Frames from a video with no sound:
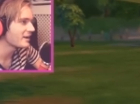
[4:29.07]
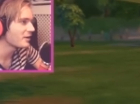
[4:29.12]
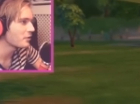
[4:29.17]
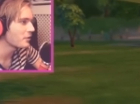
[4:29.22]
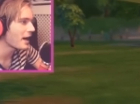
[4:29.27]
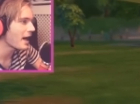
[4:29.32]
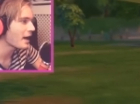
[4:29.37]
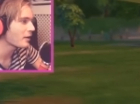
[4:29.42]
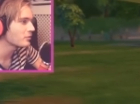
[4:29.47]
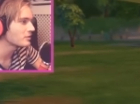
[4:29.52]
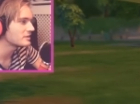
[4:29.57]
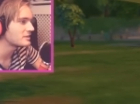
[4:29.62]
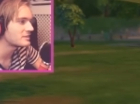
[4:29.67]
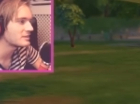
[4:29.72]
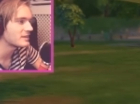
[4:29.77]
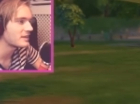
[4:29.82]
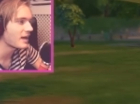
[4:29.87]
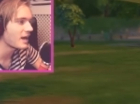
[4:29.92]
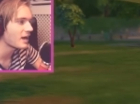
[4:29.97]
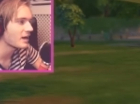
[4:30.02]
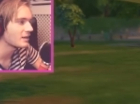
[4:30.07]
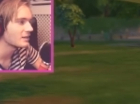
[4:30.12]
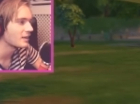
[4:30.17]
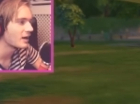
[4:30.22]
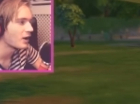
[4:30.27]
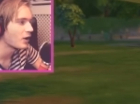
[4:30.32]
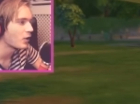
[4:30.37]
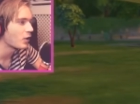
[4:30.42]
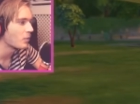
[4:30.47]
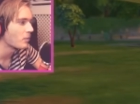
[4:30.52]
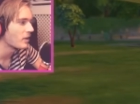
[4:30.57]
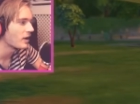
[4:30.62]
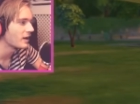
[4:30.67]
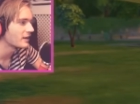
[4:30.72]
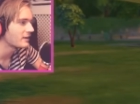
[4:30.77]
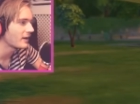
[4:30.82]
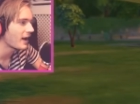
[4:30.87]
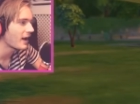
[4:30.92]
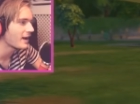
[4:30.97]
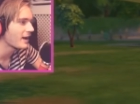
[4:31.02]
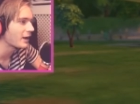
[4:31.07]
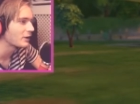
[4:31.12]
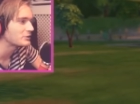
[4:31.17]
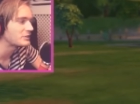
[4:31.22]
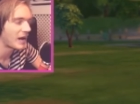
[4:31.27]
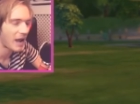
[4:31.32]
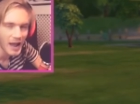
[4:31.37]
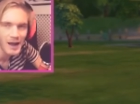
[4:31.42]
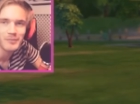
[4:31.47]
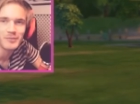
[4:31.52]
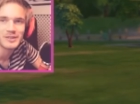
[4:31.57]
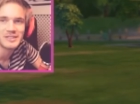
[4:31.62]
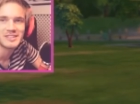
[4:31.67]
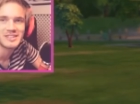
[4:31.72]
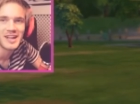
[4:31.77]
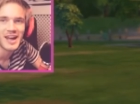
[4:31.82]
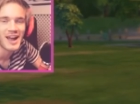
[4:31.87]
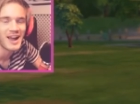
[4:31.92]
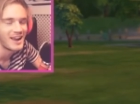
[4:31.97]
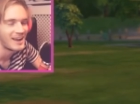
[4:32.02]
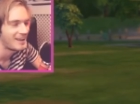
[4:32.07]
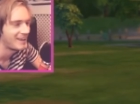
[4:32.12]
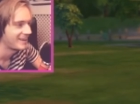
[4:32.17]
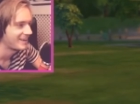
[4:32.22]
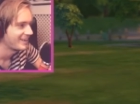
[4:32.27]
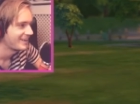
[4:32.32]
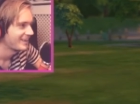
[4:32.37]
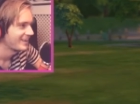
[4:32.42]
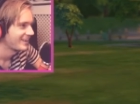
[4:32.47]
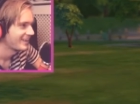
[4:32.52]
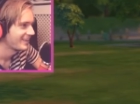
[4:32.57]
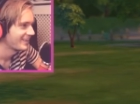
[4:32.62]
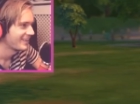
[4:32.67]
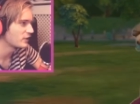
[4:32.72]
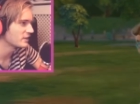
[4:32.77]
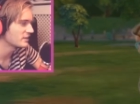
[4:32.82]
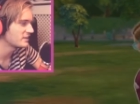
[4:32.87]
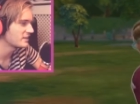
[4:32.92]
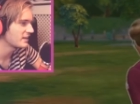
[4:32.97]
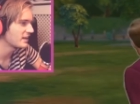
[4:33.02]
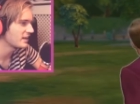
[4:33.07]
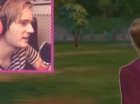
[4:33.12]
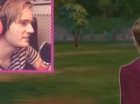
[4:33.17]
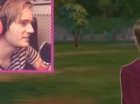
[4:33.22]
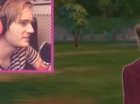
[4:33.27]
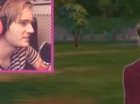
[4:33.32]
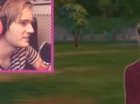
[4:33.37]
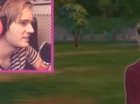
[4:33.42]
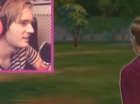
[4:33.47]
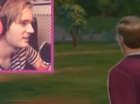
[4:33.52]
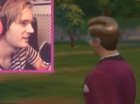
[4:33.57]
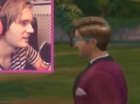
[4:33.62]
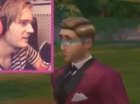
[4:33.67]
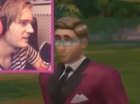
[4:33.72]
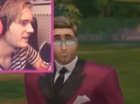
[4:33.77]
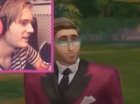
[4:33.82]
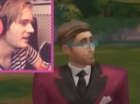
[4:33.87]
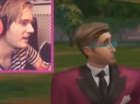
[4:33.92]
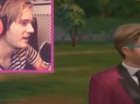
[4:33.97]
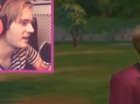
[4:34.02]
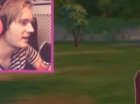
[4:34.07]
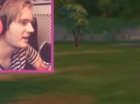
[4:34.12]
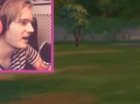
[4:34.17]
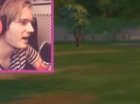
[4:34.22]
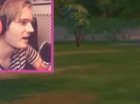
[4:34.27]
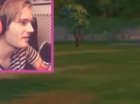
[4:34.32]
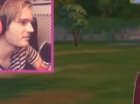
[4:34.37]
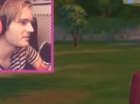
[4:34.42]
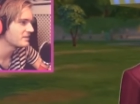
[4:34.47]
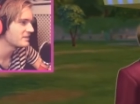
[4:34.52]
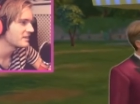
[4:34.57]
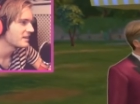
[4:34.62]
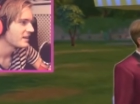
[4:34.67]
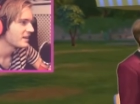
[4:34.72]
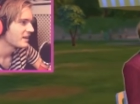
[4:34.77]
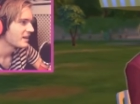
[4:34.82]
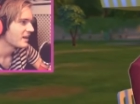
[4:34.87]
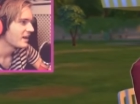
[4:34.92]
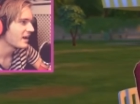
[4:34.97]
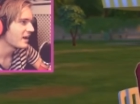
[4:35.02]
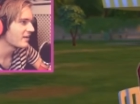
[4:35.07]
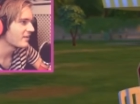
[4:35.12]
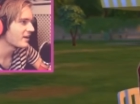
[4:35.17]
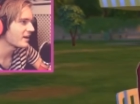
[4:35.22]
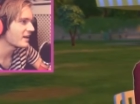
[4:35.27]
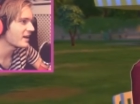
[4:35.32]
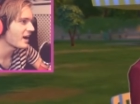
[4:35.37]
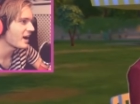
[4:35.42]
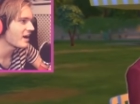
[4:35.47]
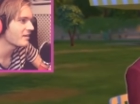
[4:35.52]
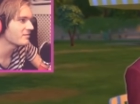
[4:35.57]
didn't know I was gay though, but I know Tan was gay! First kiss. Here it comes. Here it